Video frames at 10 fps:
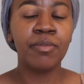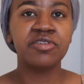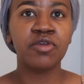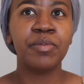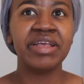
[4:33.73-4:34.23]

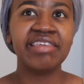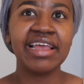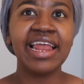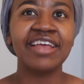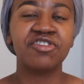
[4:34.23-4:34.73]
so
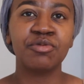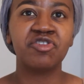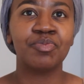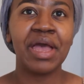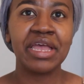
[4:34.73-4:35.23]
basically I
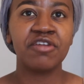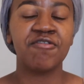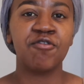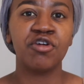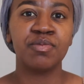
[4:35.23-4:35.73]
switch back and
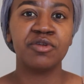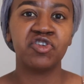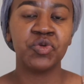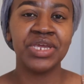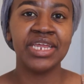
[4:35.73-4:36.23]
forth
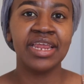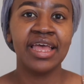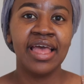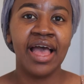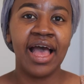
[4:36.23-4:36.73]
between
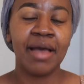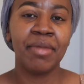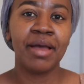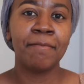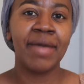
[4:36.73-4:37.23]

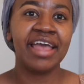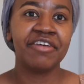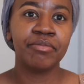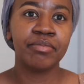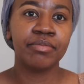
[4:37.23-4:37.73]
my